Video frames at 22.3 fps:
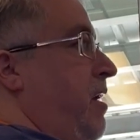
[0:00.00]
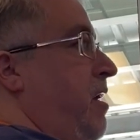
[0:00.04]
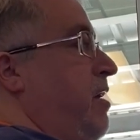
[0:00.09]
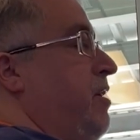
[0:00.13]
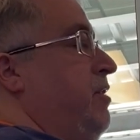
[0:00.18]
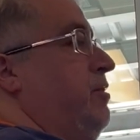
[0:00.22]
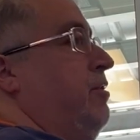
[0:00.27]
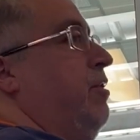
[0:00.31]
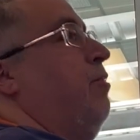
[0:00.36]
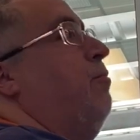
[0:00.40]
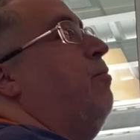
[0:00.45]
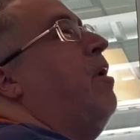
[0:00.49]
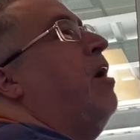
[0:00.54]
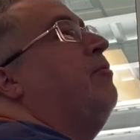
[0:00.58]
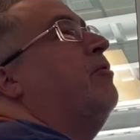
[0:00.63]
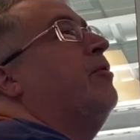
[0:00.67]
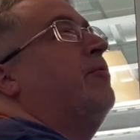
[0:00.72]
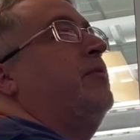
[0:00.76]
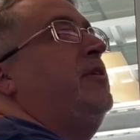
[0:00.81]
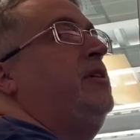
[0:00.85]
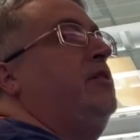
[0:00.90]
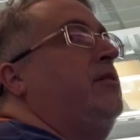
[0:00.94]
So what
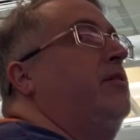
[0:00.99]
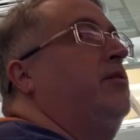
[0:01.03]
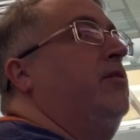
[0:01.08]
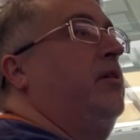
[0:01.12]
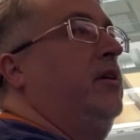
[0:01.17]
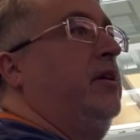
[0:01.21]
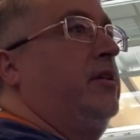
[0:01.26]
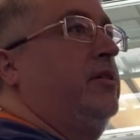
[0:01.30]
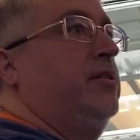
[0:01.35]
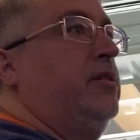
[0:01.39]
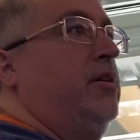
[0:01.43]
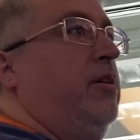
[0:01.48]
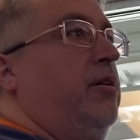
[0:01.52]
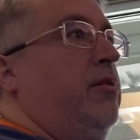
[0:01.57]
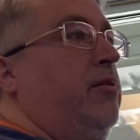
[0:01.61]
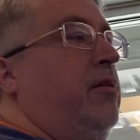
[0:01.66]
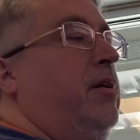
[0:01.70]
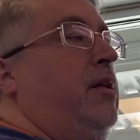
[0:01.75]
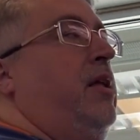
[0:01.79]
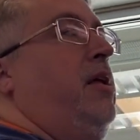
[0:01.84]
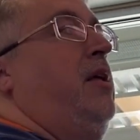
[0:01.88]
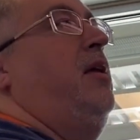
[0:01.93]
were we doing?
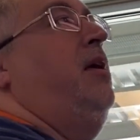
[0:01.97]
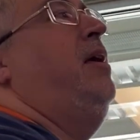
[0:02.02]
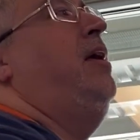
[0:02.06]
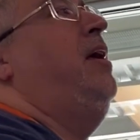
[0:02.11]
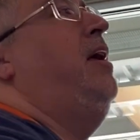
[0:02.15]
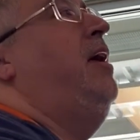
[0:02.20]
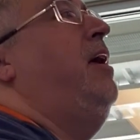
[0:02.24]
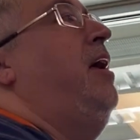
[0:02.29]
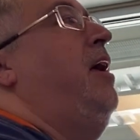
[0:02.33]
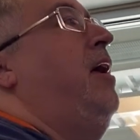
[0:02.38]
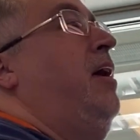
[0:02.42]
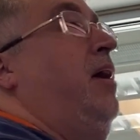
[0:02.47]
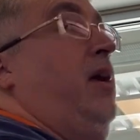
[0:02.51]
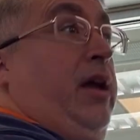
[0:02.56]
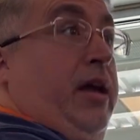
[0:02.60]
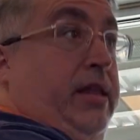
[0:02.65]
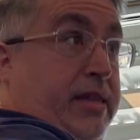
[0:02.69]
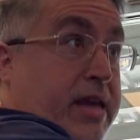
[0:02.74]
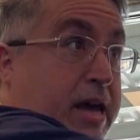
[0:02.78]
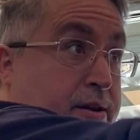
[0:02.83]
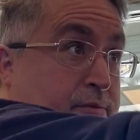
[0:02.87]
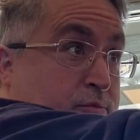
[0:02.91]
So
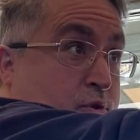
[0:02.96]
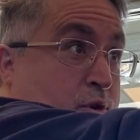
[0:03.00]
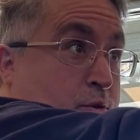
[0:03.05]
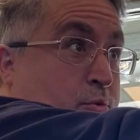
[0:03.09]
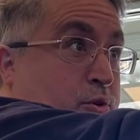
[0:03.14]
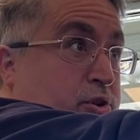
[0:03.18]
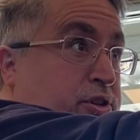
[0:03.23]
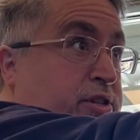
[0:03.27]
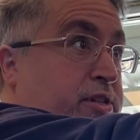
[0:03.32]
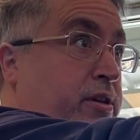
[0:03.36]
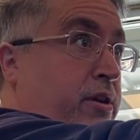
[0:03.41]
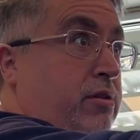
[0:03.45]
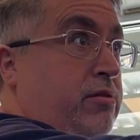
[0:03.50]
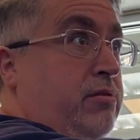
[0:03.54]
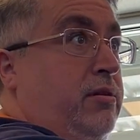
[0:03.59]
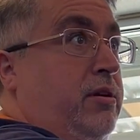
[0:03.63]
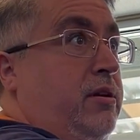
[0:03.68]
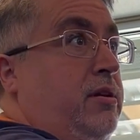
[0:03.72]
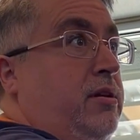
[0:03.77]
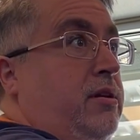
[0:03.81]
at the end of World War II,